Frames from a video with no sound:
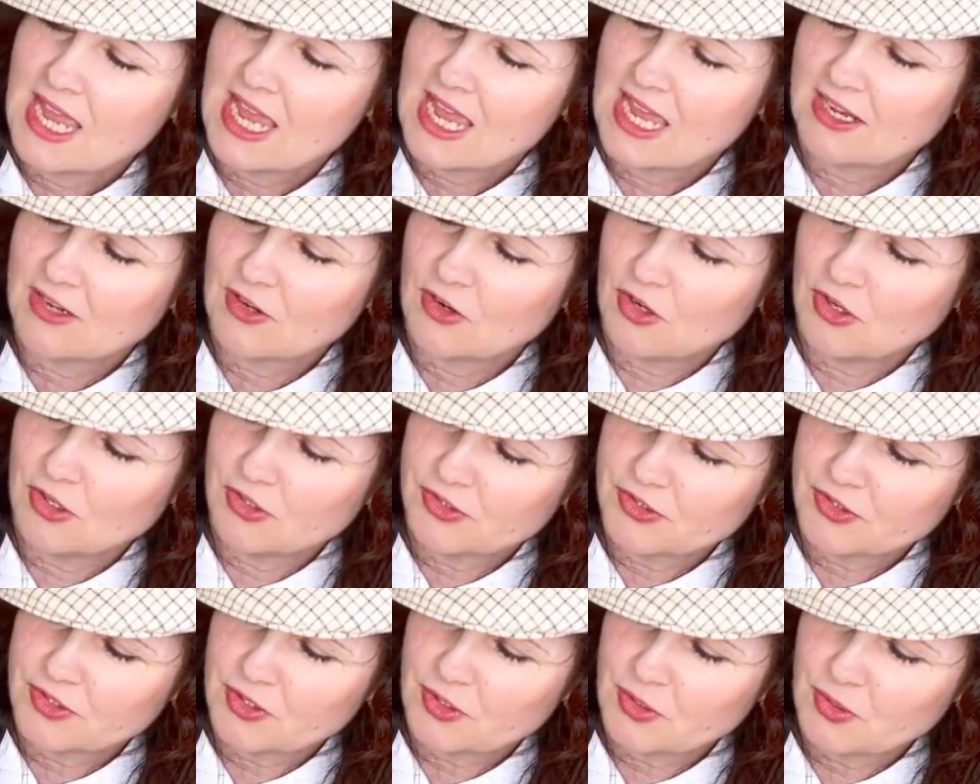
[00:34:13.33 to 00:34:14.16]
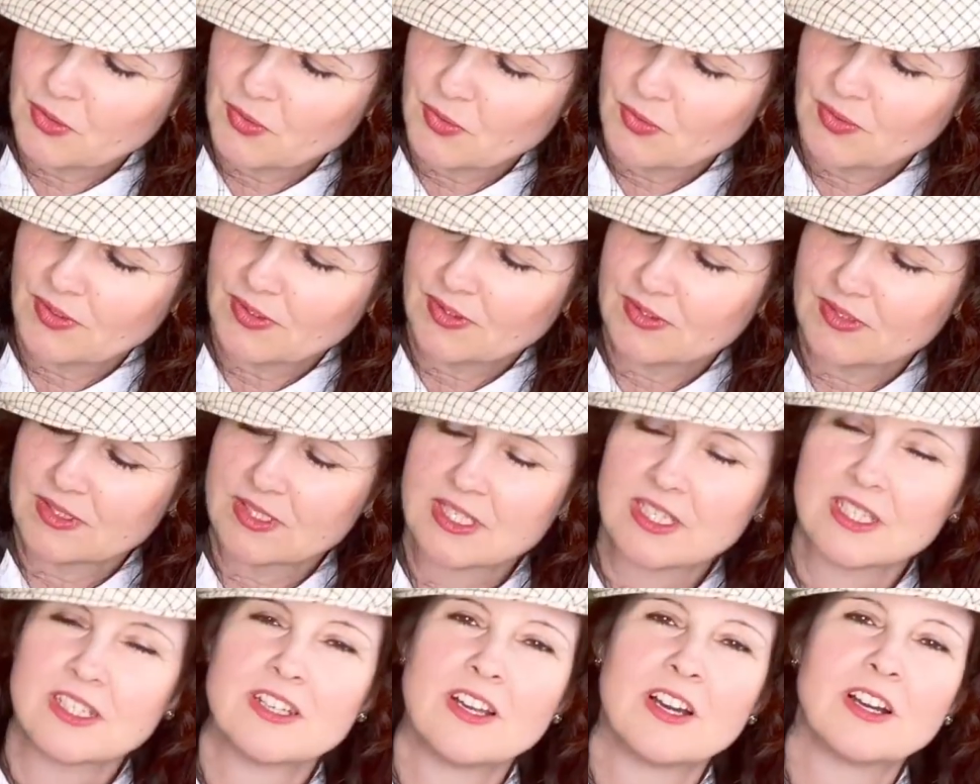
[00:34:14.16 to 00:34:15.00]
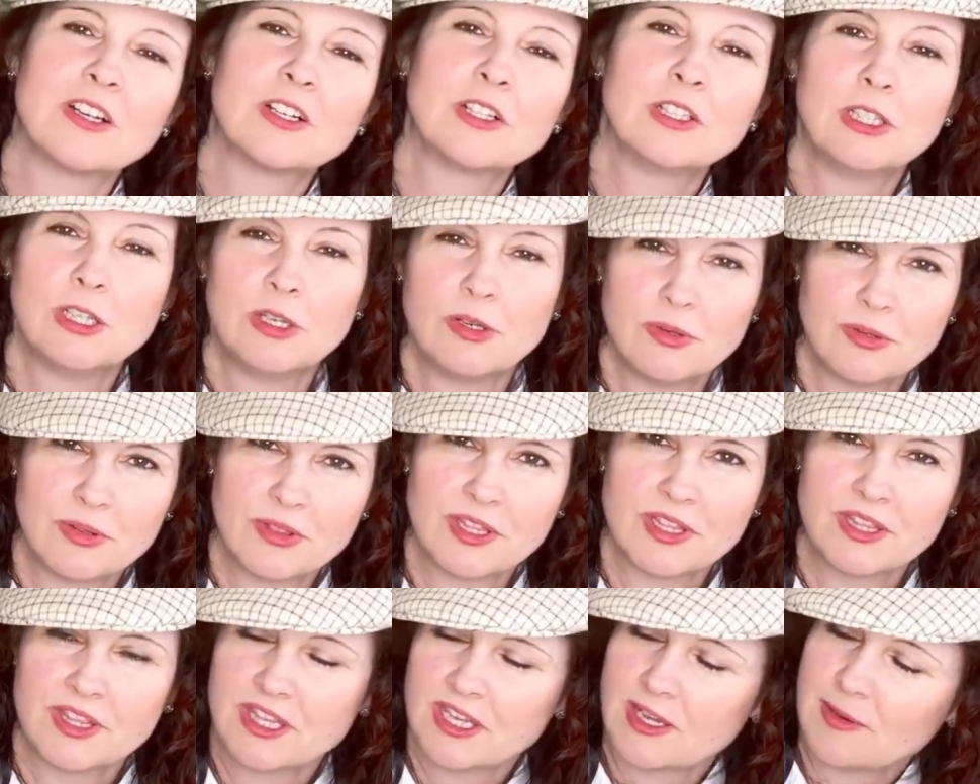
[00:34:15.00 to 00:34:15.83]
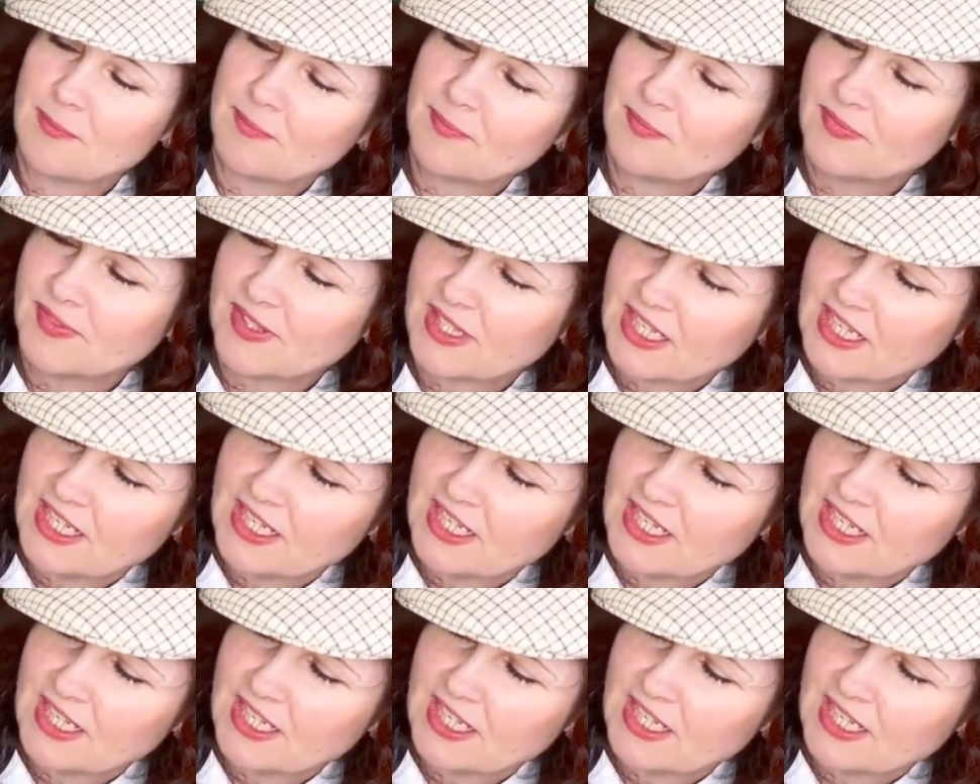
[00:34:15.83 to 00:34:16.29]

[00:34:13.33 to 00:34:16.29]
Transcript: and also did not clothe them.